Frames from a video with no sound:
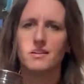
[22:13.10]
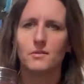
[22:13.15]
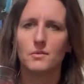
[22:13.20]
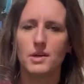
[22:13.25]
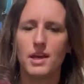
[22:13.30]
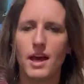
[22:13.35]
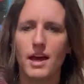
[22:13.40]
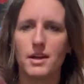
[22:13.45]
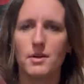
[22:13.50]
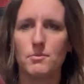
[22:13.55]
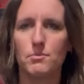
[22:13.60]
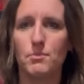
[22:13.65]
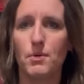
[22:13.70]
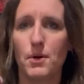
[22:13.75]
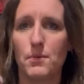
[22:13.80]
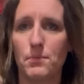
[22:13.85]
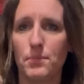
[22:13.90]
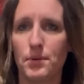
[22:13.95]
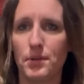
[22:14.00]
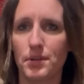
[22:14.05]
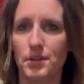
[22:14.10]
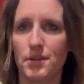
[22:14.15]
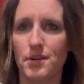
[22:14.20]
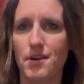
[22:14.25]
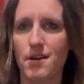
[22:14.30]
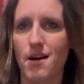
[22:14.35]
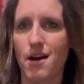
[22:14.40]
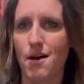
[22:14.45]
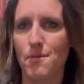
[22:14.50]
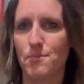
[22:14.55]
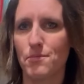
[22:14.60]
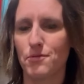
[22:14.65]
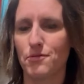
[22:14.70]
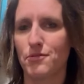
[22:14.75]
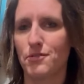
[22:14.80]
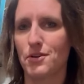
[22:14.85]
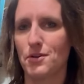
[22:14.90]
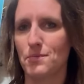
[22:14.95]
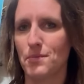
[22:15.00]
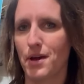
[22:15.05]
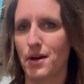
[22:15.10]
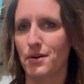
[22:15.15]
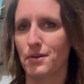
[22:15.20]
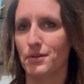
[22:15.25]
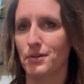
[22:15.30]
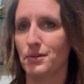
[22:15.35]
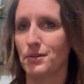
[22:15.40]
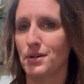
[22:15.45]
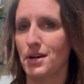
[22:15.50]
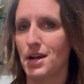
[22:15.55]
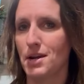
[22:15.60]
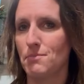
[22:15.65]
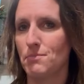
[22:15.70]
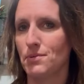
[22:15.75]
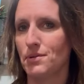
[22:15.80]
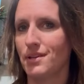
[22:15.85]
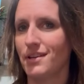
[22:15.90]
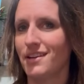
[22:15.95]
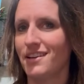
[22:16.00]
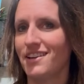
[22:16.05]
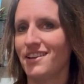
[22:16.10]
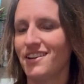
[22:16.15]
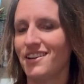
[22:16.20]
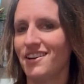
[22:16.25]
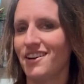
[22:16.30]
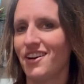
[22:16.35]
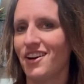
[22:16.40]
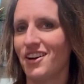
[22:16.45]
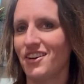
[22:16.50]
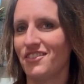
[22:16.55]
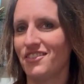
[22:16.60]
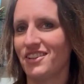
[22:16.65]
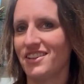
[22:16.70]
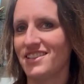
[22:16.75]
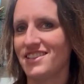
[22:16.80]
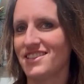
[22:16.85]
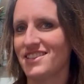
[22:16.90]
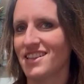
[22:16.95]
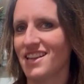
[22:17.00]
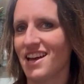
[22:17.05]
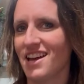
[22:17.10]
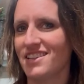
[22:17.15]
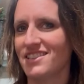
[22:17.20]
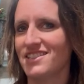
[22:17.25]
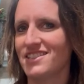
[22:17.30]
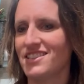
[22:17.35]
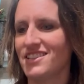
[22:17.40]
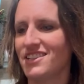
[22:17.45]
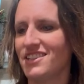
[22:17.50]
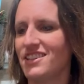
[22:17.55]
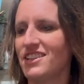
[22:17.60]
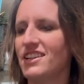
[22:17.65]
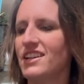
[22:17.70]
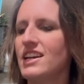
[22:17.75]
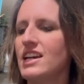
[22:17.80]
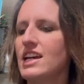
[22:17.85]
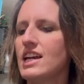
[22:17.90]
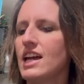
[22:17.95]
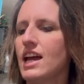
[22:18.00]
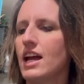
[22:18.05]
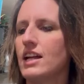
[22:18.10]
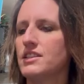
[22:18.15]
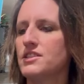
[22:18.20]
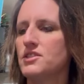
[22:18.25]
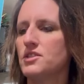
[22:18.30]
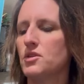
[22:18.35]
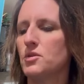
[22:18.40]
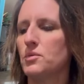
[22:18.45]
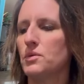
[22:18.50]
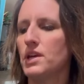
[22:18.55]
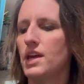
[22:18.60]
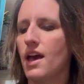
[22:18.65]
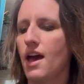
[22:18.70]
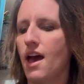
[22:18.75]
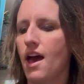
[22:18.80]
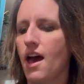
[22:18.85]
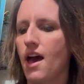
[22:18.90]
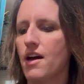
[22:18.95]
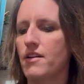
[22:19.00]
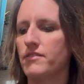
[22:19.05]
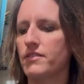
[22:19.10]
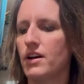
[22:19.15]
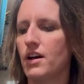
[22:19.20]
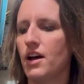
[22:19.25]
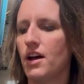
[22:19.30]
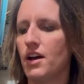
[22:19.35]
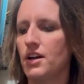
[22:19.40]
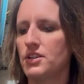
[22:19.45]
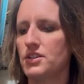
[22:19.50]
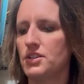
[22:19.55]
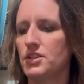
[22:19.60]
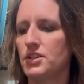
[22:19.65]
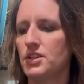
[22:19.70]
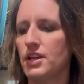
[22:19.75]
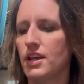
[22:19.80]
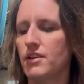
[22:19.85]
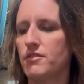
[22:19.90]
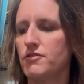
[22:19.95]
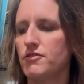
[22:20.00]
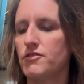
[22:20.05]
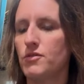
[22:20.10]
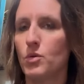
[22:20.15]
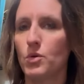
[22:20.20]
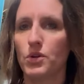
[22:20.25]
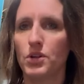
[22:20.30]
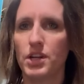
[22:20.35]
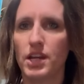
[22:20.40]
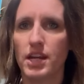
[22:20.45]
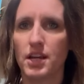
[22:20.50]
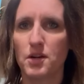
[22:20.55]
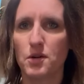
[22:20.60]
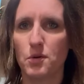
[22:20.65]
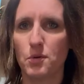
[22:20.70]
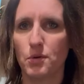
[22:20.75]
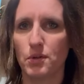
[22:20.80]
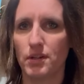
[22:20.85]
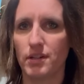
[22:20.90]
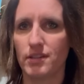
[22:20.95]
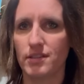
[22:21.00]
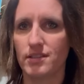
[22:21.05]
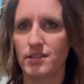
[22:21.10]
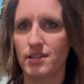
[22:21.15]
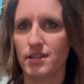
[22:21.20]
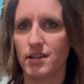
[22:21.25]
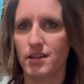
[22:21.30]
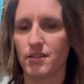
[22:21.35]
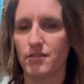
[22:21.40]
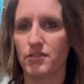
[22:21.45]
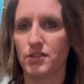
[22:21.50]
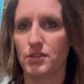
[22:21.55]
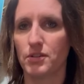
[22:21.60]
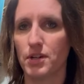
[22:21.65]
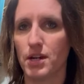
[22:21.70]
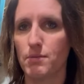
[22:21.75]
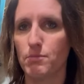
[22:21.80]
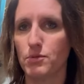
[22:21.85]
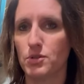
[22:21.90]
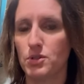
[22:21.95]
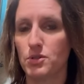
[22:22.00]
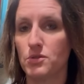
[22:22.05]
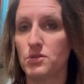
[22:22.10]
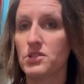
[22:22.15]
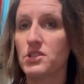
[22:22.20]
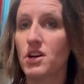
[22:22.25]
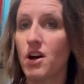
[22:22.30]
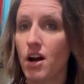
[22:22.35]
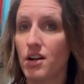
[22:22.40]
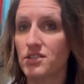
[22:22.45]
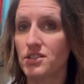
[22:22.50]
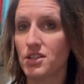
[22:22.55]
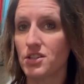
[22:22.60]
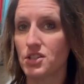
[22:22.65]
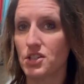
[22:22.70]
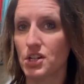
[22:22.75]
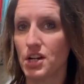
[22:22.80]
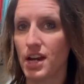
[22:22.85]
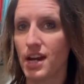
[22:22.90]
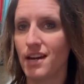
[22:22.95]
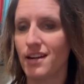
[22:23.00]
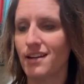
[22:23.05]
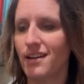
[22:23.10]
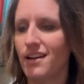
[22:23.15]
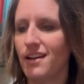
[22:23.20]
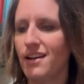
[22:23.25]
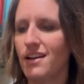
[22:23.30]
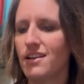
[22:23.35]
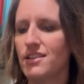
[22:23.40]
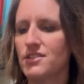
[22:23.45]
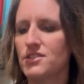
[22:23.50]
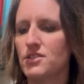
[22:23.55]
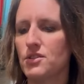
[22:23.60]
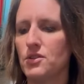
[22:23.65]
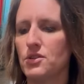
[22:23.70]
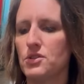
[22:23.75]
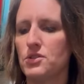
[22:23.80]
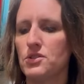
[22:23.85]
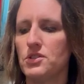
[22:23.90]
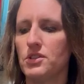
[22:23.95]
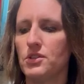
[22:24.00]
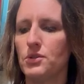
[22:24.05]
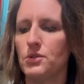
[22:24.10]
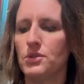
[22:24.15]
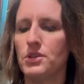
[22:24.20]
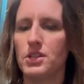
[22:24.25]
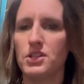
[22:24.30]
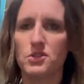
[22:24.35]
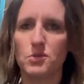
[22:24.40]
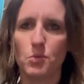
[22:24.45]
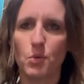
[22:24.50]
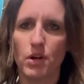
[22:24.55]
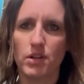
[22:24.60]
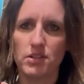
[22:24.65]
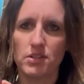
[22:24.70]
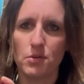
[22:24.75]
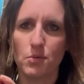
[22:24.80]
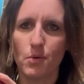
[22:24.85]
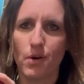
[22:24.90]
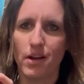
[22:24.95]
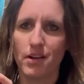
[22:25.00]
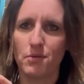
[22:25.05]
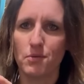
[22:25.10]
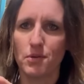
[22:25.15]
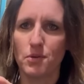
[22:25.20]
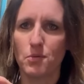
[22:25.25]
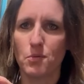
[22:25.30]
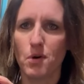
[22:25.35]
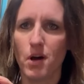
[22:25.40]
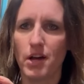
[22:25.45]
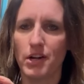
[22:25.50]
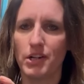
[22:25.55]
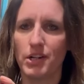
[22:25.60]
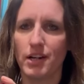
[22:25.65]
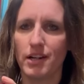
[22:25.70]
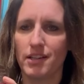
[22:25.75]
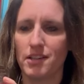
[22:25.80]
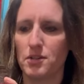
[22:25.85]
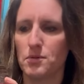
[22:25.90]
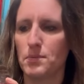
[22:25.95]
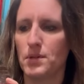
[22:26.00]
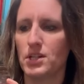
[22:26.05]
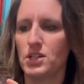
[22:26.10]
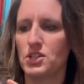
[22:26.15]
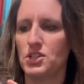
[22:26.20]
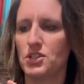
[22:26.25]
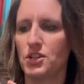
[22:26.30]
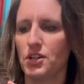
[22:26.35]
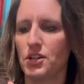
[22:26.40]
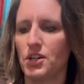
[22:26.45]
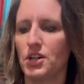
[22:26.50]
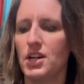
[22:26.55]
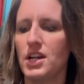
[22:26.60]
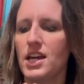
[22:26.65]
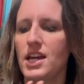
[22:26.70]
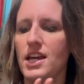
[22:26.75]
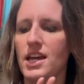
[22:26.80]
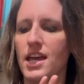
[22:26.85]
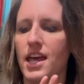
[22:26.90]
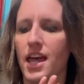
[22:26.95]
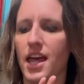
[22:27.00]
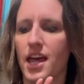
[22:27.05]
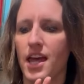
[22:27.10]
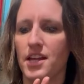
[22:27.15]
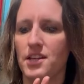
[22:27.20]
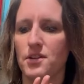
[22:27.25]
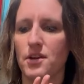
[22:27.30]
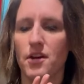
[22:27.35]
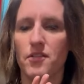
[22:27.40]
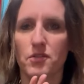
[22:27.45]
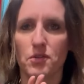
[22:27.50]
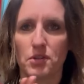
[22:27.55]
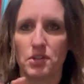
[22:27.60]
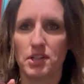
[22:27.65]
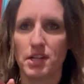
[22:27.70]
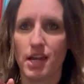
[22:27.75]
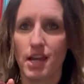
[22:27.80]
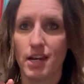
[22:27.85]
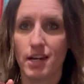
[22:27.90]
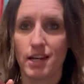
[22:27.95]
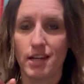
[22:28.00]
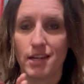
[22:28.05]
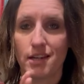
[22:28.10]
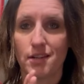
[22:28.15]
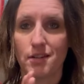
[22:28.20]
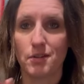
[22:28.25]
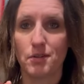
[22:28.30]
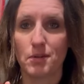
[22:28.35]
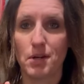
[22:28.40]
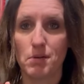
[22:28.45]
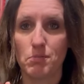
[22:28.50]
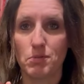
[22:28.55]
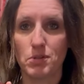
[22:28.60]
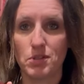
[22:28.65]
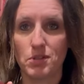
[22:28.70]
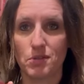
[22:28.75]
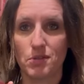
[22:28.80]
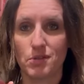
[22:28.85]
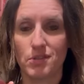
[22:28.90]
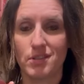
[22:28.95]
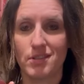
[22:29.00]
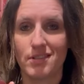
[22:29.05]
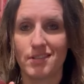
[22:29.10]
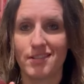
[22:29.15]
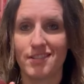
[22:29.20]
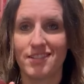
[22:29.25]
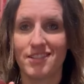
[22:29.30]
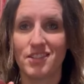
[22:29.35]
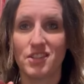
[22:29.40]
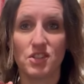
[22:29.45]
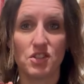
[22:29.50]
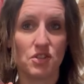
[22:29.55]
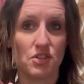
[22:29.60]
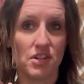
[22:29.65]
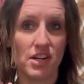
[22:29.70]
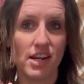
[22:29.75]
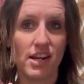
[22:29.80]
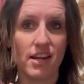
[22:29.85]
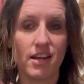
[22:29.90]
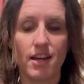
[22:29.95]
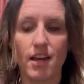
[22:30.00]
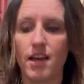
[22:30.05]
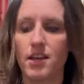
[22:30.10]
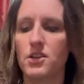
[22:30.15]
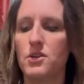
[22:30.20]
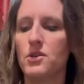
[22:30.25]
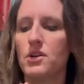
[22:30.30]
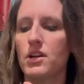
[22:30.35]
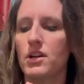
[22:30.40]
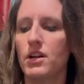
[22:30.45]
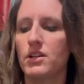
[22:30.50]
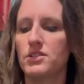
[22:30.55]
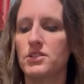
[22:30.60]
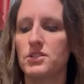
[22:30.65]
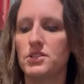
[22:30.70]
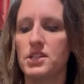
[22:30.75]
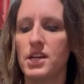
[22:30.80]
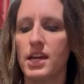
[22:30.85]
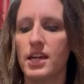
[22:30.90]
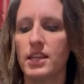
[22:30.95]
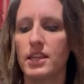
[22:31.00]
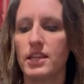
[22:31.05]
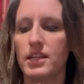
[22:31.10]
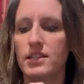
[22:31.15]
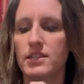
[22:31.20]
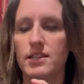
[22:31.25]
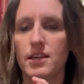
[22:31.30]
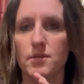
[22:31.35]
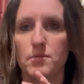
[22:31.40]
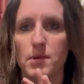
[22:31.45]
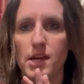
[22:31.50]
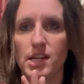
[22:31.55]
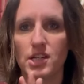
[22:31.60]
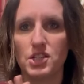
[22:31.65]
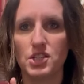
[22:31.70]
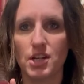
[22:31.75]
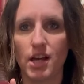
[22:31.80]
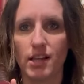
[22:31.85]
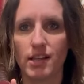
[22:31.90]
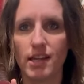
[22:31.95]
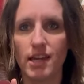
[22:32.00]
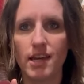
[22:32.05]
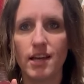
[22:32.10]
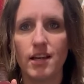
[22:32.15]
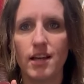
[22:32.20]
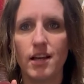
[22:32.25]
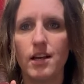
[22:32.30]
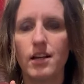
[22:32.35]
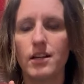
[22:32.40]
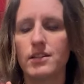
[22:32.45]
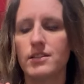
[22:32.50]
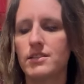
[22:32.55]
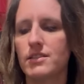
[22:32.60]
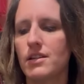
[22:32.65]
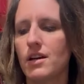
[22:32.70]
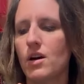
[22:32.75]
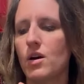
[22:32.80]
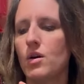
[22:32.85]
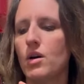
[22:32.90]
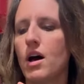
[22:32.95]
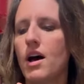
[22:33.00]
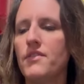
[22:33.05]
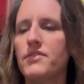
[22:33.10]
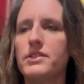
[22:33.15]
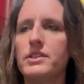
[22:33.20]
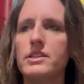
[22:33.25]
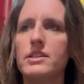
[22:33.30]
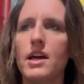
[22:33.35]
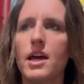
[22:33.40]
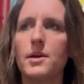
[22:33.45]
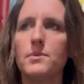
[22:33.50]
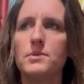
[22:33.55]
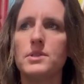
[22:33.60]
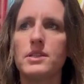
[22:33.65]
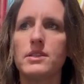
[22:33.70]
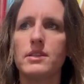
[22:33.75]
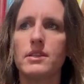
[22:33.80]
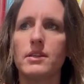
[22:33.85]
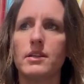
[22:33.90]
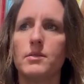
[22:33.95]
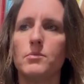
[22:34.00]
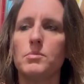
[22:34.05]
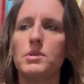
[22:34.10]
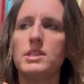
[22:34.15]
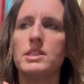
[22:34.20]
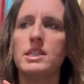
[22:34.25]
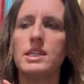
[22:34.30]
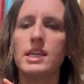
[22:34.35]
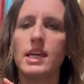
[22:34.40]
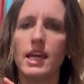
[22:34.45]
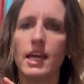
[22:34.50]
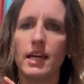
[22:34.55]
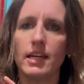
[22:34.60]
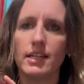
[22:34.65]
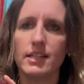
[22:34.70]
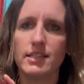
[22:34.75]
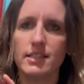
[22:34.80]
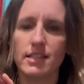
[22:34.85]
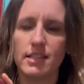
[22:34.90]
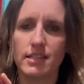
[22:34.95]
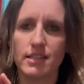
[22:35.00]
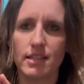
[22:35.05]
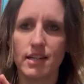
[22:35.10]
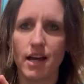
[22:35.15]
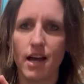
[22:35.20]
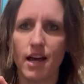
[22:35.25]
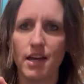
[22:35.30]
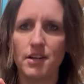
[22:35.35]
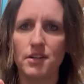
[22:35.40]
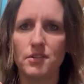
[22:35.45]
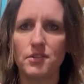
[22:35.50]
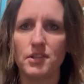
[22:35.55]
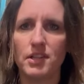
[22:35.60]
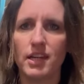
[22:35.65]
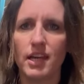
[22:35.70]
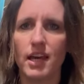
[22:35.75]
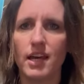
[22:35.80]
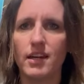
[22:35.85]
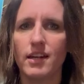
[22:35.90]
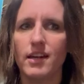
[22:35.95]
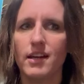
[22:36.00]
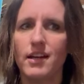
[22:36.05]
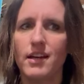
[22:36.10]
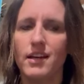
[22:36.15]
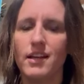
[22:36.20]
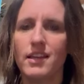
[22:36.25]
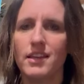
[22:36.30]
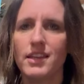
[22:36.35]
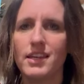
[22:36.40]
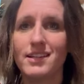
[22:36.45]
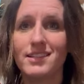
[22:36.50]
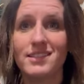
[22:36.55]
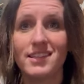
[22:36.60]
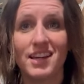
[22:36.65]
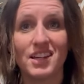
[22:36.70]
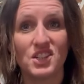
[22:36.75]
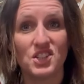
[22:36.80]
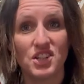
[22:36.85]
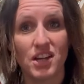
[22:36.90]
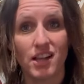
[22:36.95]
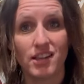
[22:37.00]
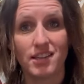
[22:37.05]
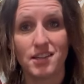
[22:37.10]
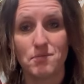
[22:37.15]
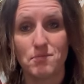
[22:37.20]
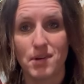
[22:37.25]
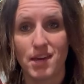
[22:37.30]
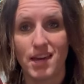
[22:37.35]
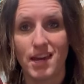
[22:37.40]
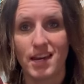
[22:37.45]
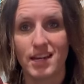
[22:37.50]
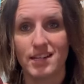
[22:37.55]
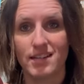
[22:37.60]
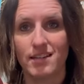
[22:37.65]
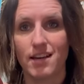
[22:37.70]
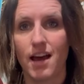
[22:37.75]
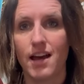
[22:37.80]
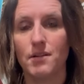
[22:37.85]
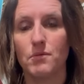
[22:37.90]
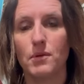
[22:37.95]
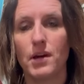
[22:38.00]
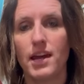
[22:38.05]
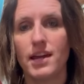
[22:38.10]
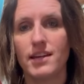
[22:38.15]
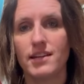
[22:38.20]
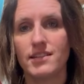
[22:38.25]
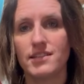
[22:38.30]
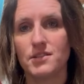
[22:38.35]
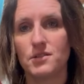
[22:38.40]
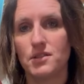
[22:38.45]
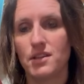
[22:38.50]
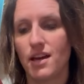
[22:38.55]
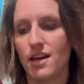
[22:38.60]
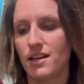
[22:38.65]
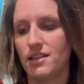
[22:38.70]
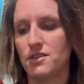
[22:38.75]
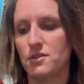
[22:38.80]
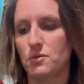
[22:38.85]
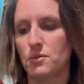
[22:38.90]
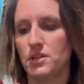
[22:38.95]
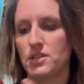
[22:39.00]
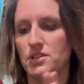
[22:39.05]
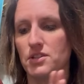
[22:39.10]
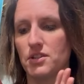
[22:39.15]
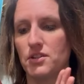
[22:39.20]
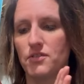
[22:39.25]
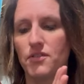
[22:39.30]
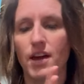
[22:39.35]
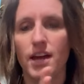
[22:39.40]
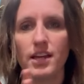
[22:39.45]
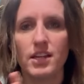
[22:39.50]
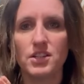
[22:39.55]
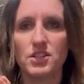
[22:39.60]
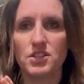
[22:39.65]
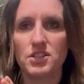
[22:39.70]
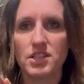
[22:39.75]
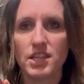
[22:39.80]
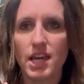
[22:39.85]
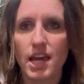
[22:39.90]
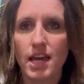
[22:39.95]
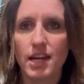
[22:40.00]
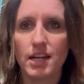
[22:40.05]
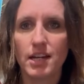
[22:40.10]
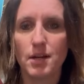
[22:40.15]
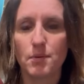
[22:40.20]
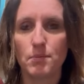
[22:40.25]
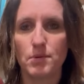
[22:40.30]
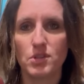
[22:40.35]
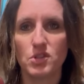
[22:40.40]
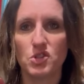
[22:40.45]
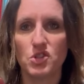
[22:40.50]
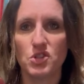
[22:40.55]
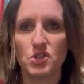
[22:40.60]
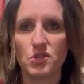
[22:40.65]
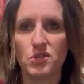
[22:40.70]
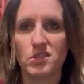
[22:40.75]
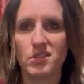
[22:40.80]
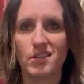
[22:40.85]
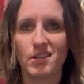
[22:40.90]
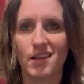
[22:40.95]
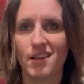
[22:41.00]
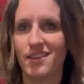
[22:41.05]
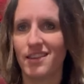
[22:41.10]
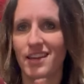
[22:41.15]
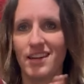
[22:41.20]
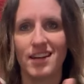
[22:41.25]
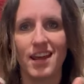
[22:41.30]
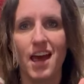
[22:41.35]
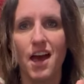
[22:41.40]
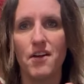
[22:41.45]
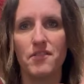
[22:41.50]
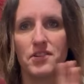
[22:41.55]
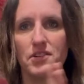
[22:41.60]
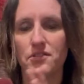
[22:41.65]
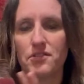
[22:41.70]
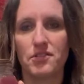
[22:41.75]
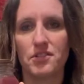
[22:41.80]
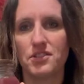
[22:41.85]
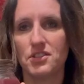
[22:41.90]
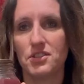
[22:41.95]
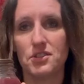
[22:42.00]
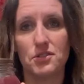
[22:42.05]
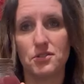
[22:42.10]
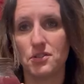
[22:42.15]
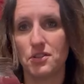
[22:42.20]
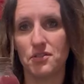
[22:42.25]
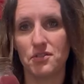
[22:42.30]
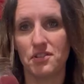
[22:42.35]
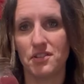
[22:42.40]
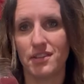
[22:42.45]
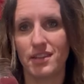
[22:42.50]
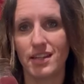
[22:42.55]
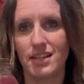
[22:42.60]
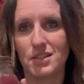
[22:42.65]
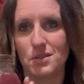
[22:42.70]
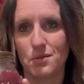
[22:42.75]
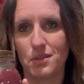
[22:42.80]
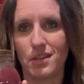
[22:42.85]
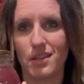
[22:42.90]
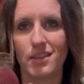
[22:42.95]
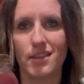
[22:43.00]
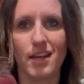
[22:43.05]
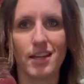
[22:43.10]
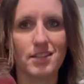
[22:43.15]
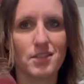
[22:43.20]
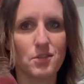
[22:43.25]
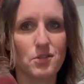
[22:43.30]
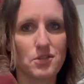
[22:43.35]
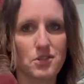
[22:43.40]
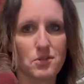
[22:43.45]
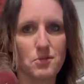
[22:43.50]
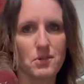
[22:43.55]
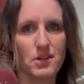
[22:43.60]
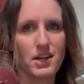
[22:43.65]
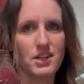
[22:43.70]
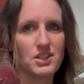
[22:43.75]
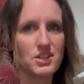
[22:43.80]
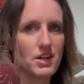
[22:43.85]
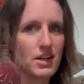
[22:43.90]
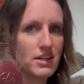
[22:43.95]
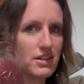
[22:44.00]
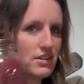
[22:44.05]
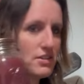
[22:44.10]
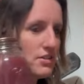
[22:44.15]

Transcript: We had a bumper crop from our grape harvest last year. And so we have 140 quarts of grape juice concentrate. So you dilute this one-to-one -one with water and a little bit of sugar and you have organic grape juice to drink. You can also take this and make jelly. So oftentimes in the busy canning season, I don't get things like jelly made, I wait and do that in the winter. If I can just can it up as juice and then have it for to do different things with, that's usually what I try to